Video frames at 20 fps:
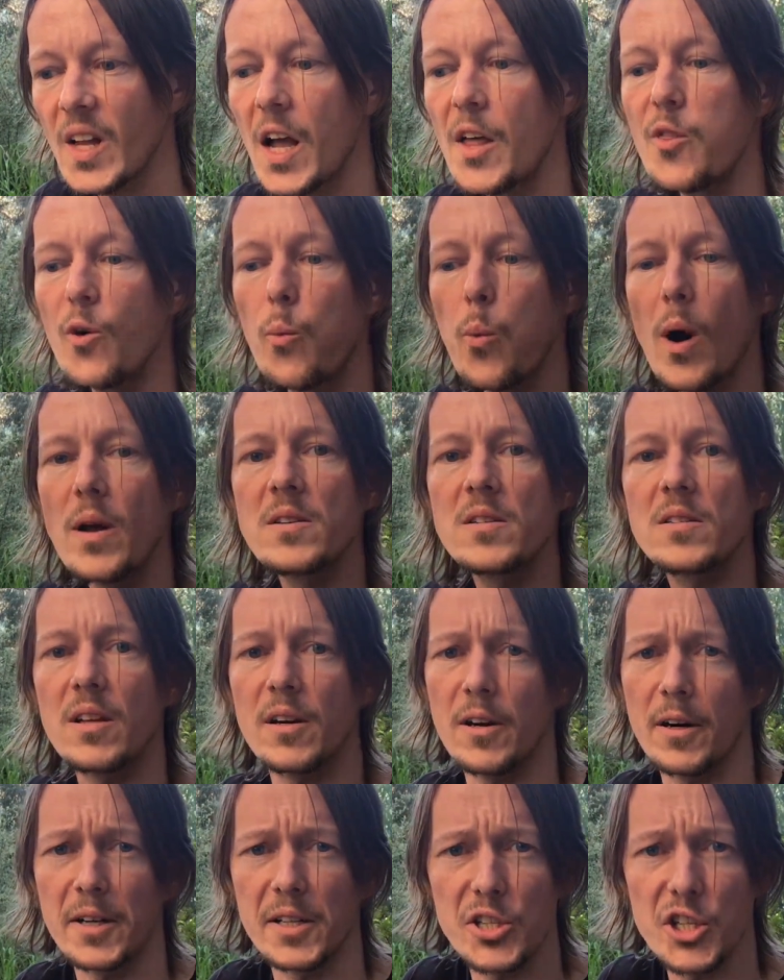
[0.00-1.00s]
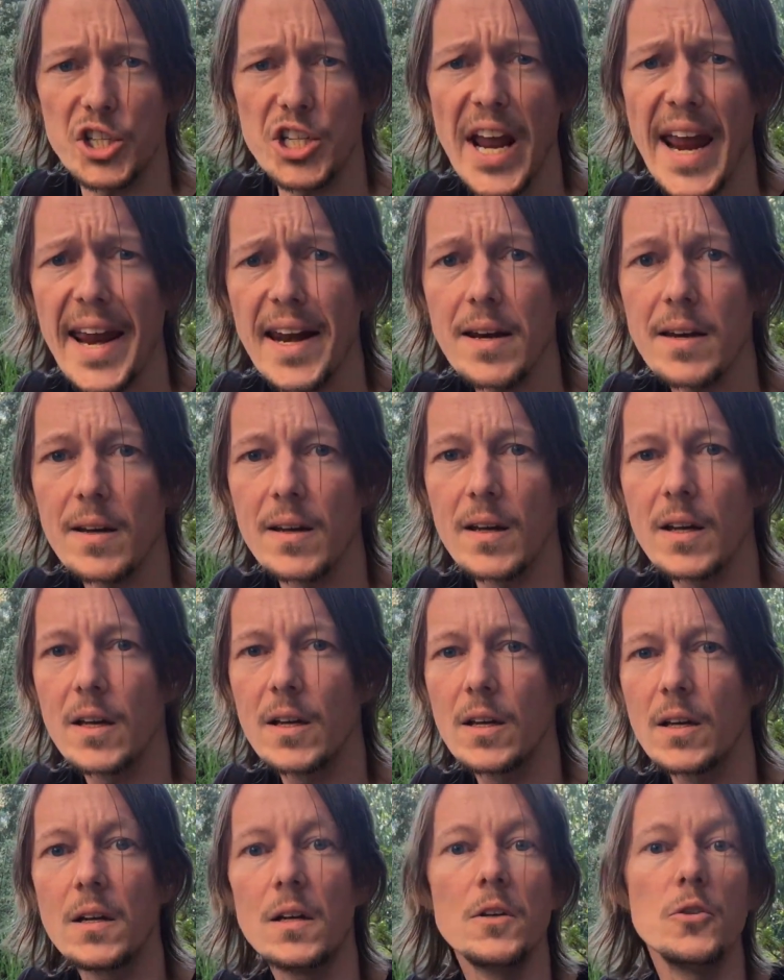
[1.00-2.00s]
The ones that are in shade
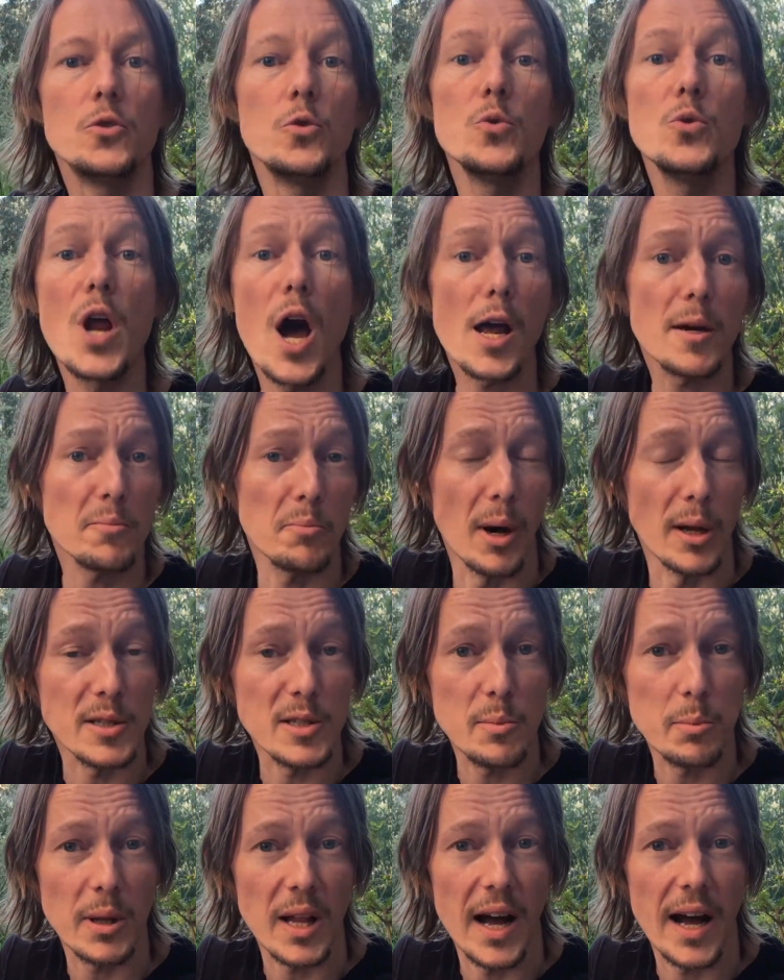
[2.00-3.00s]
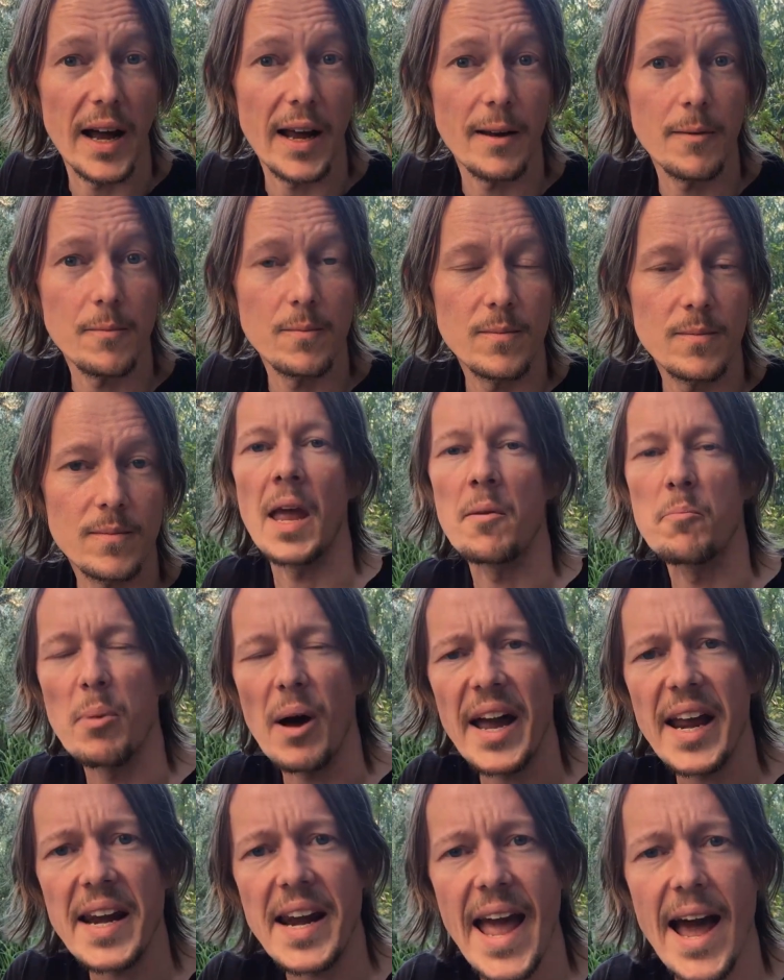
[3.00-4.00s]
do not multiply. And
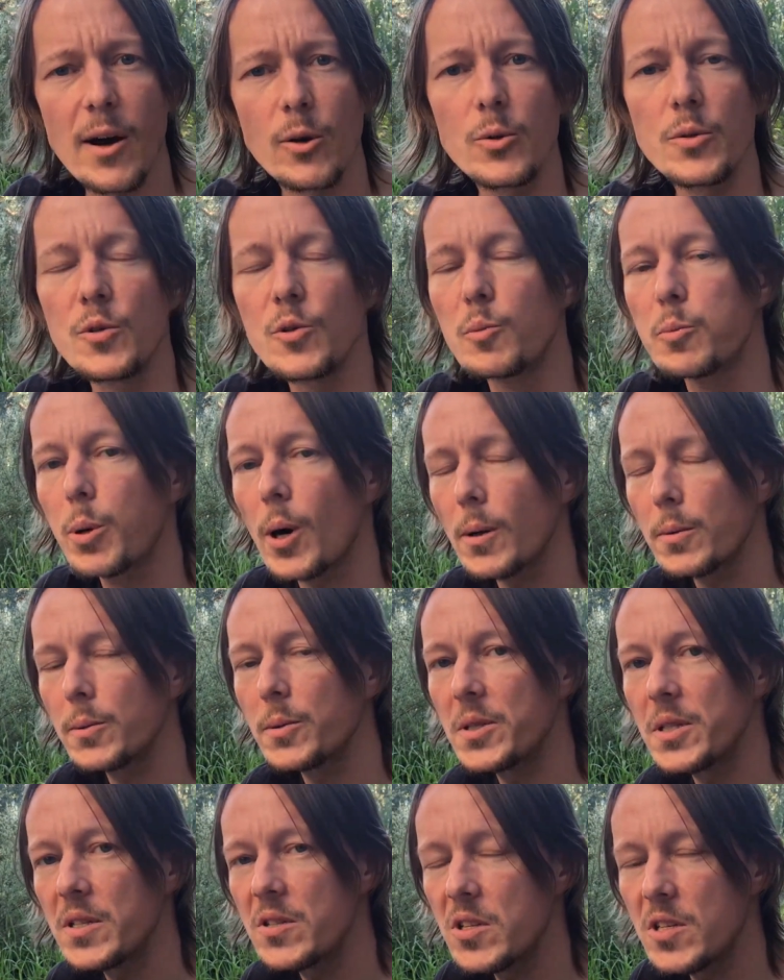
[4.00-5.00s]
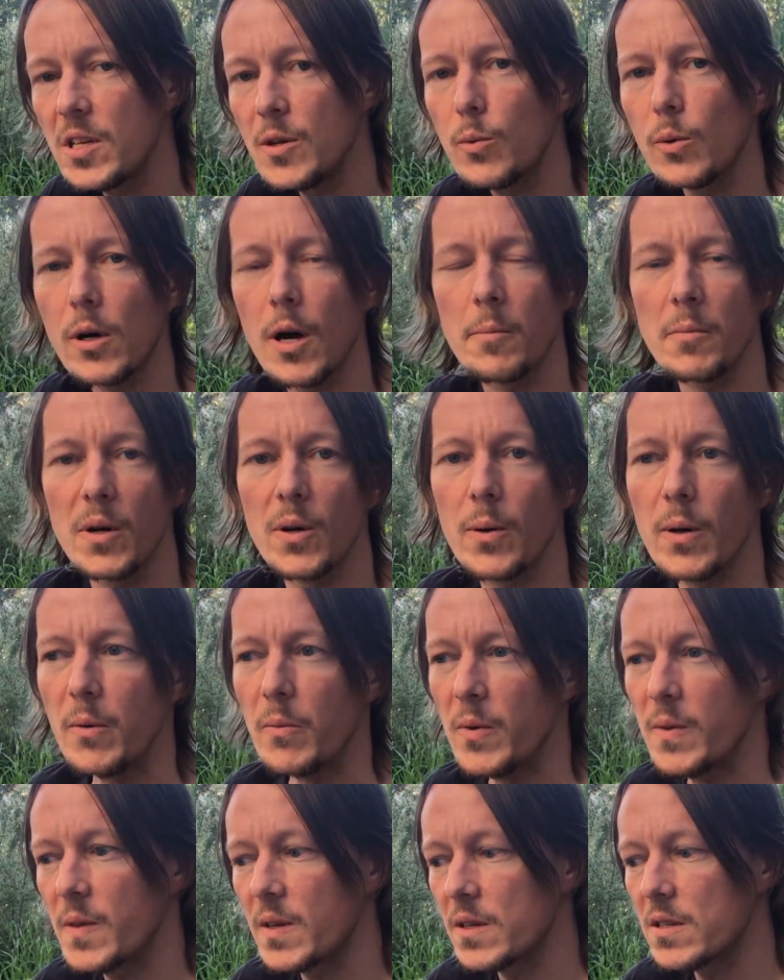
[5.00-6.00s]
by now, you probably see where I'm going
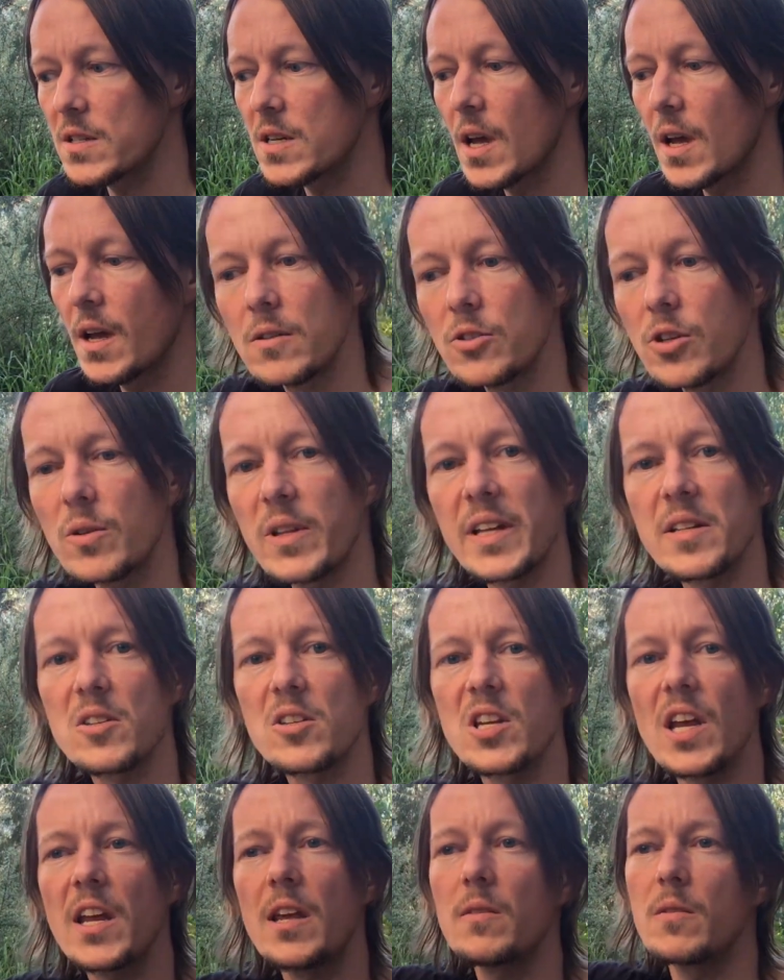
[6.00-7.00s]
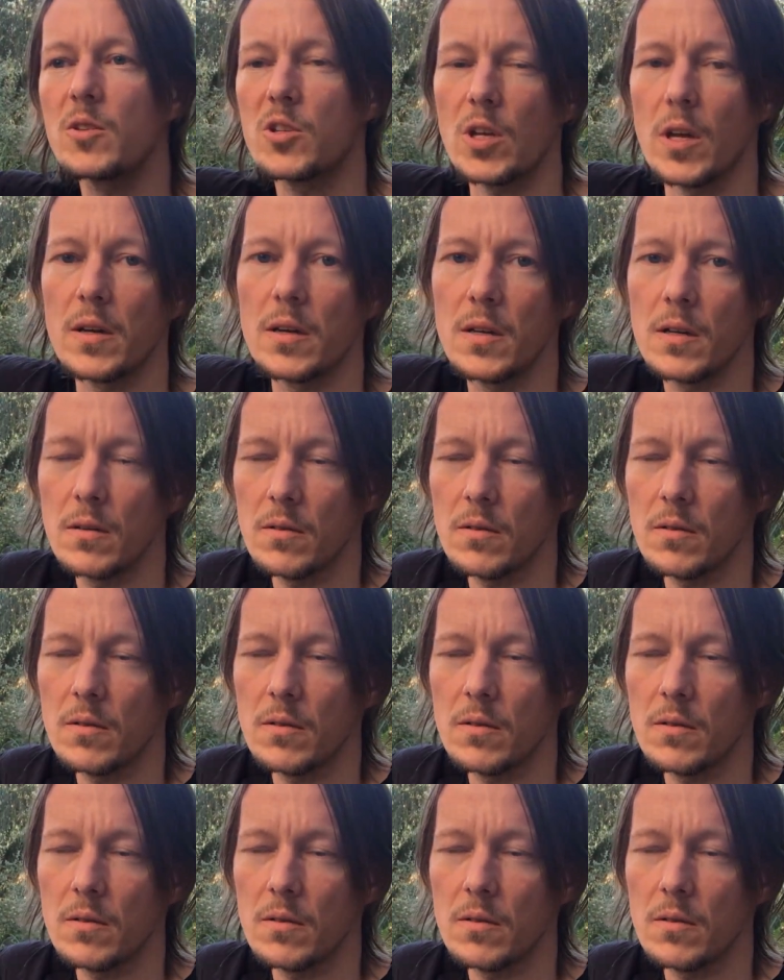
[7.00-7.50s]
with this. So let's say the sun